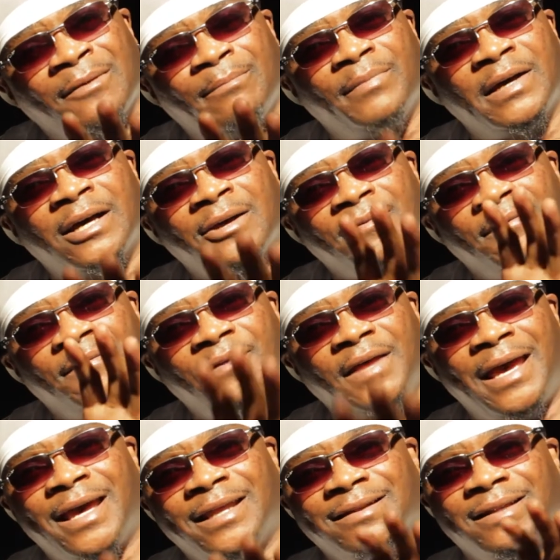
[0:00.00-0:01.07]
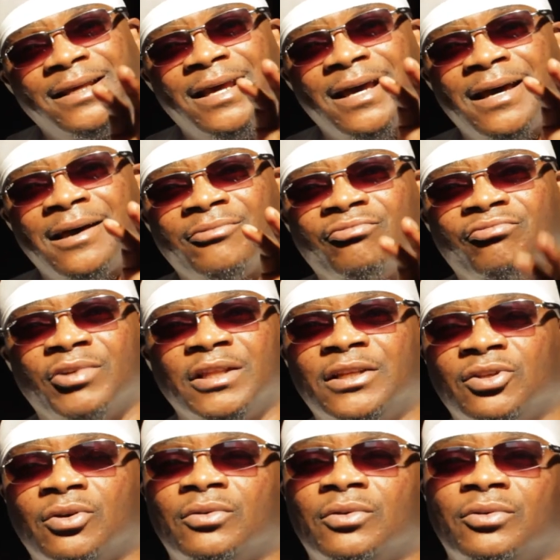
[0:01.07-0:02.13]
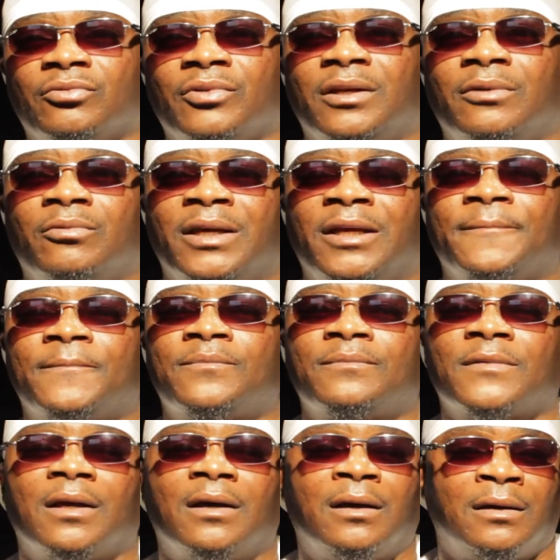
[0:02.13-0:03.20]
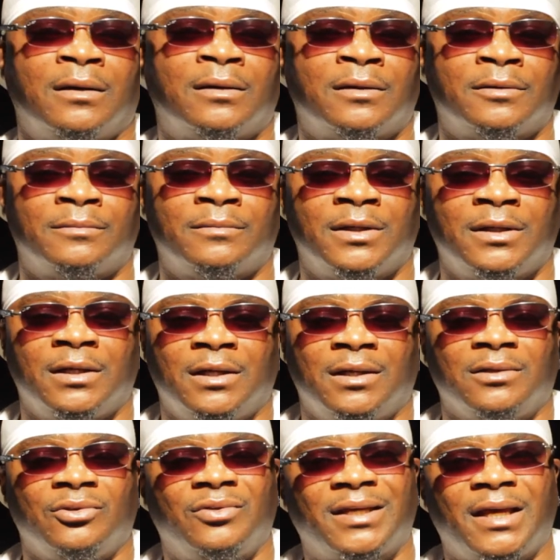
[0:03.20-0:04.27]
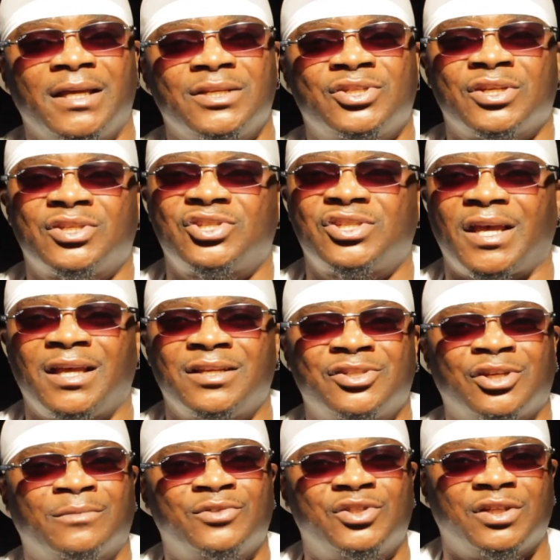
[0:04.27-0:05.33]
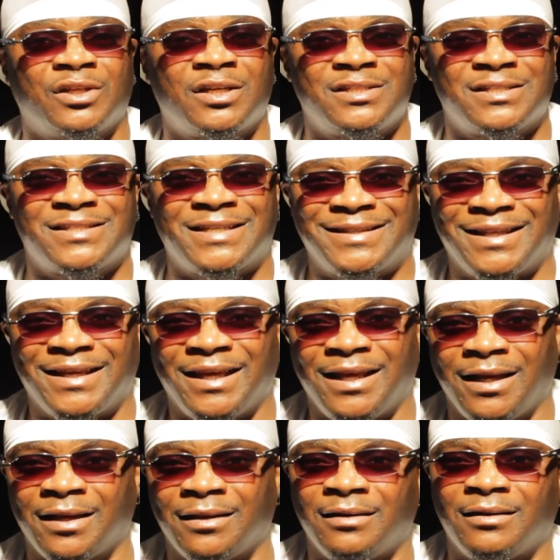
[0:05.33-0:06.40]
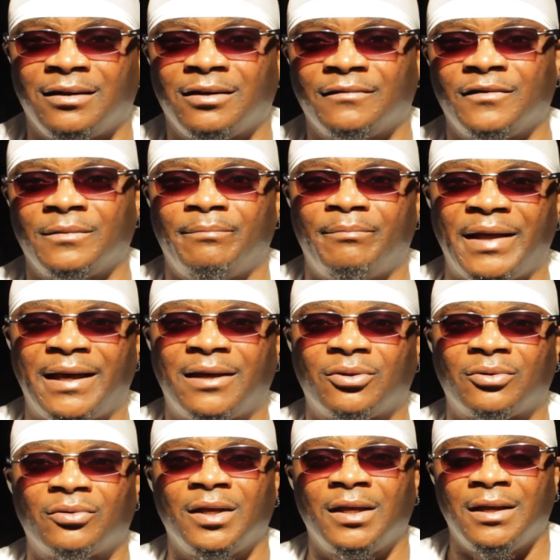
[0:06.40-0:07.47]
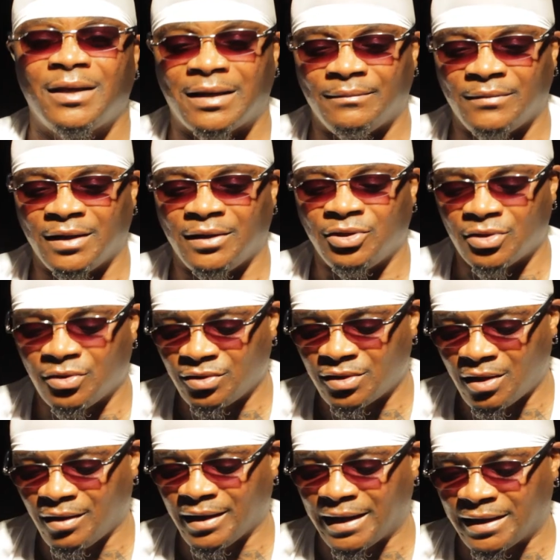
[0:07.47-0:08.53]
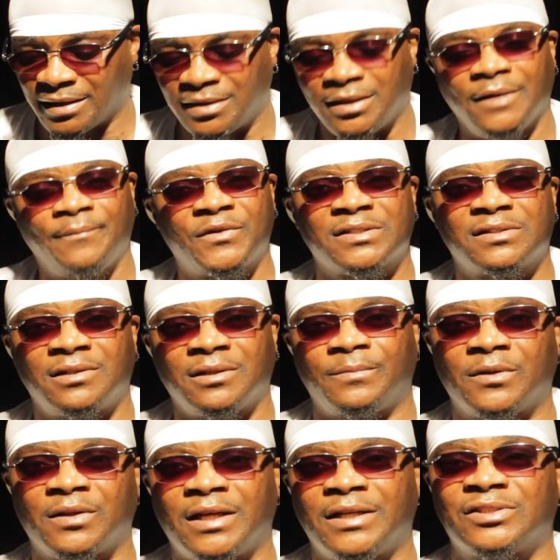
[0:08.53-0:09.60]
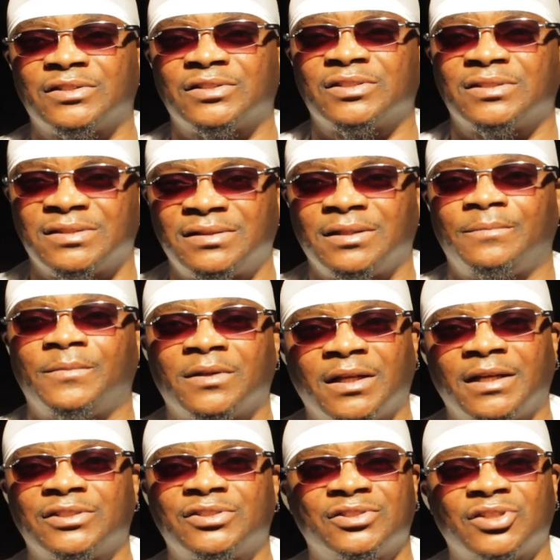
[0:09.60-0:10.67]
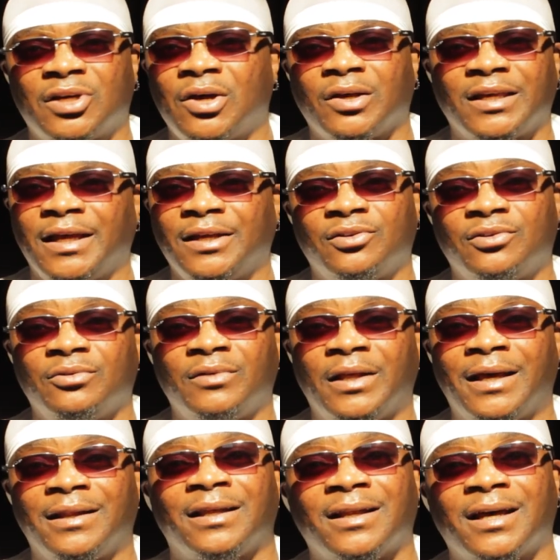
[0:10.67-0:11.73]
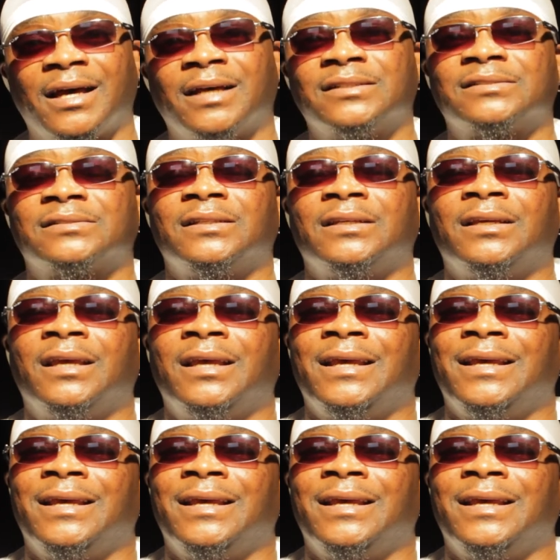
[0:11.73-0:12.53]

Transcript: about that that I really don't agree with um, you can't just change up judges at the end of the battle. I mean, y'all got to keep the stipulations, the stipulations. Y'all can't do that. And honestly,